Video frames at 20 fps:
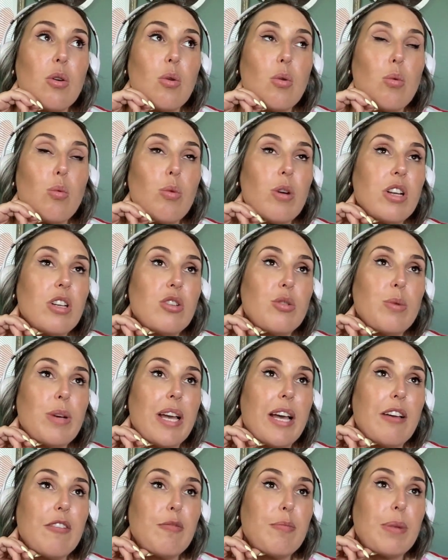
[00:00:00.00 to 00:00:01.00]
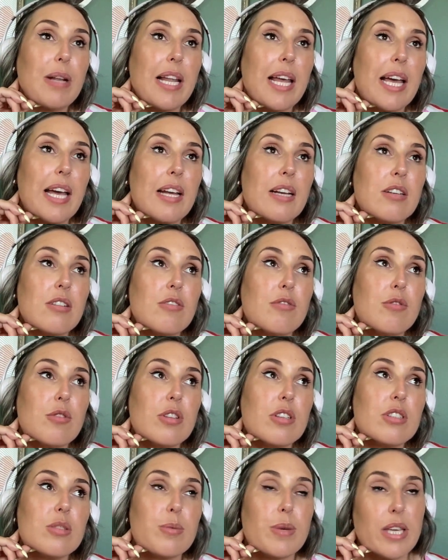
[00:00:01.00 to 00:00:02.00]
what do we have planned for
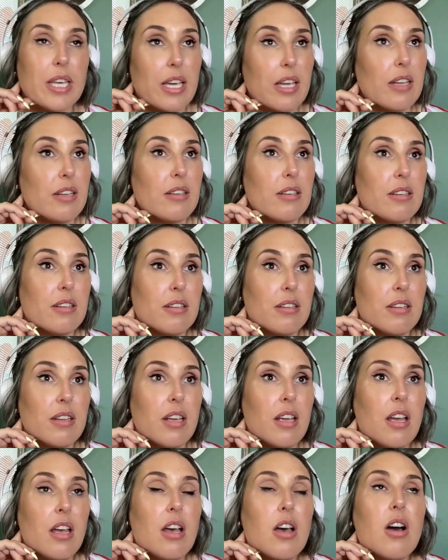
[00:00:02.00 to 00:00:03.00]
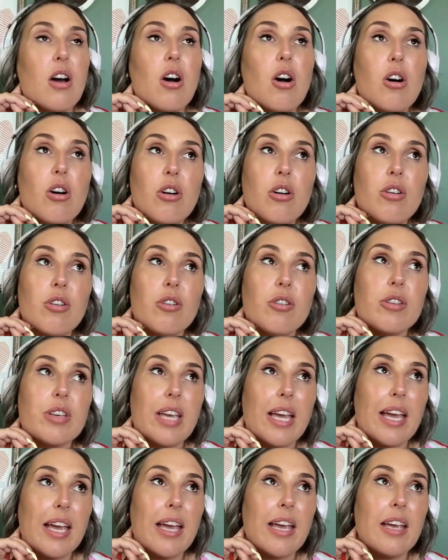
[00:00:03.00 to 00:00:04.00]
this weekend? Oh,
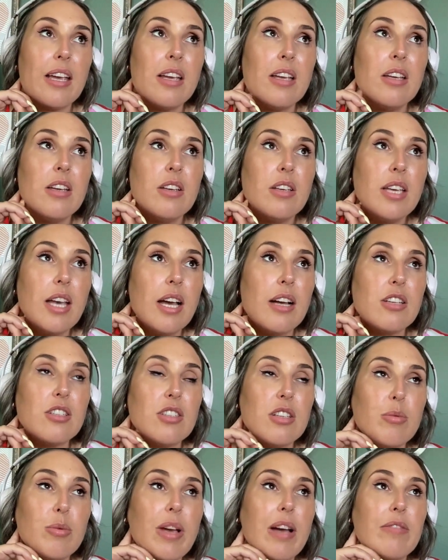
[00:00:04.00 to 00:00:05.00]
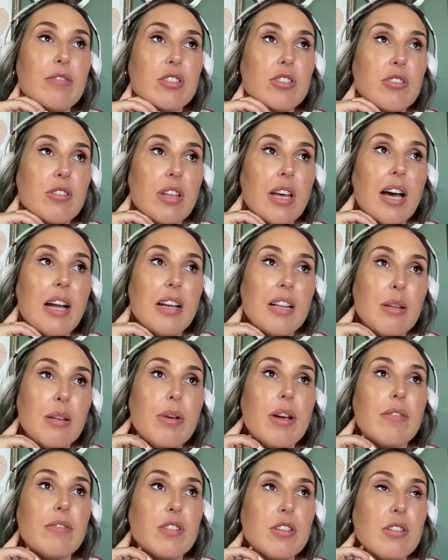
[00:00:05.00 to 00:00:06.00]
okay. Yeah, so we have to do that, and then we
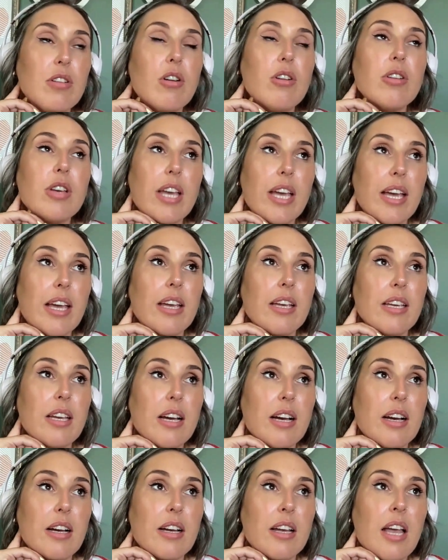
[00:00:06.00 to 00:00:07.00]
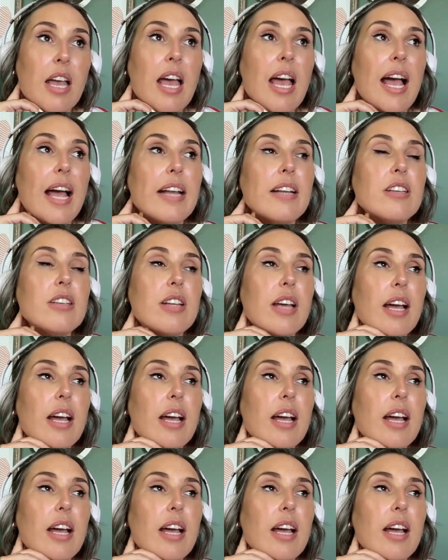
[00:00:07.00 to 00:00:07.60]
have to do, okay, yeah. And